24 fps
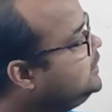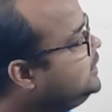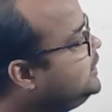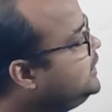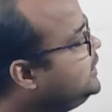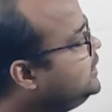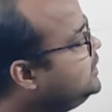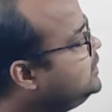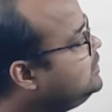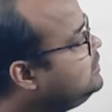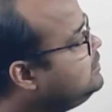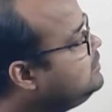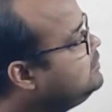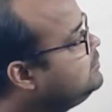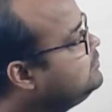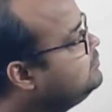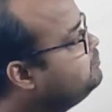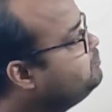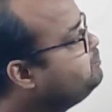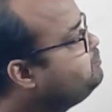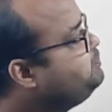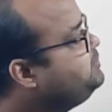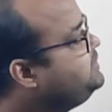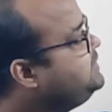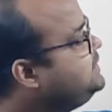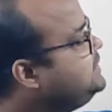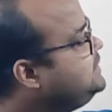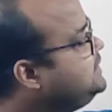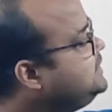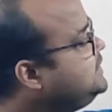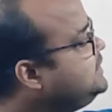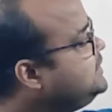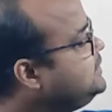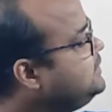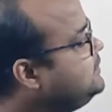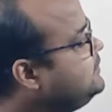here
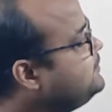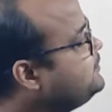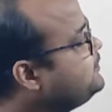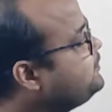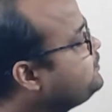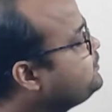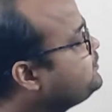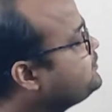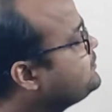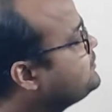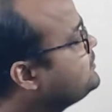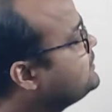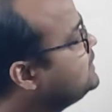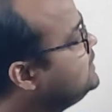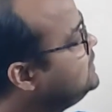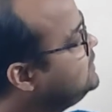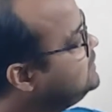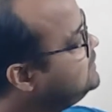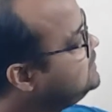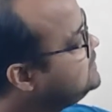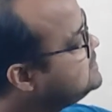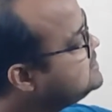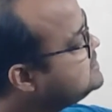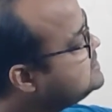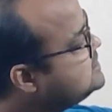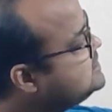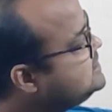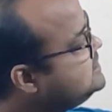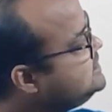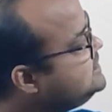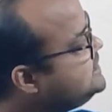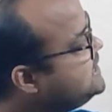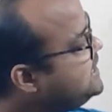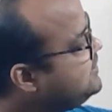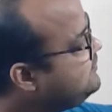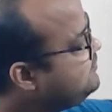BE,
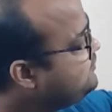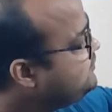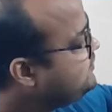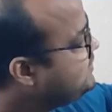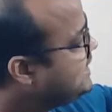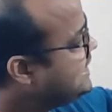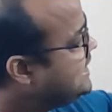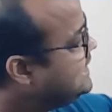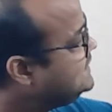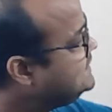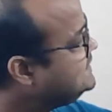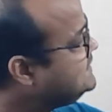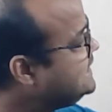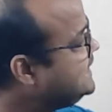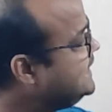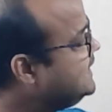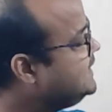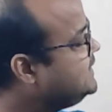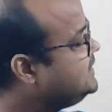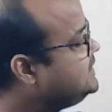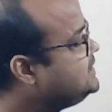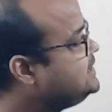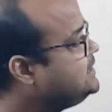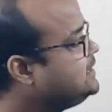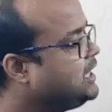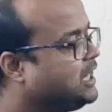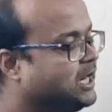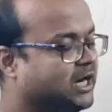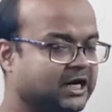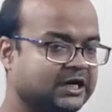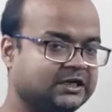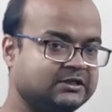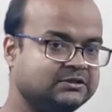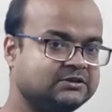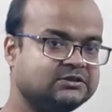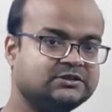CF and AD
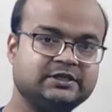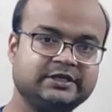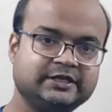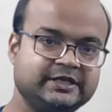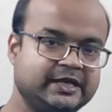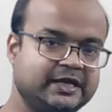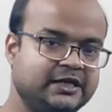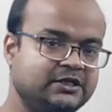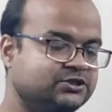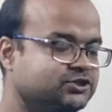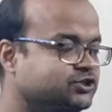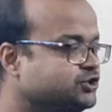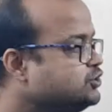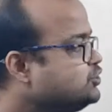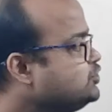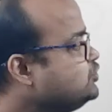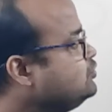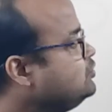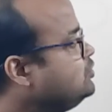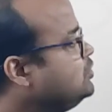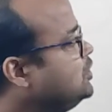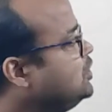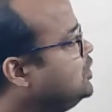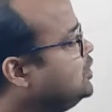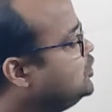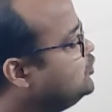are three altitude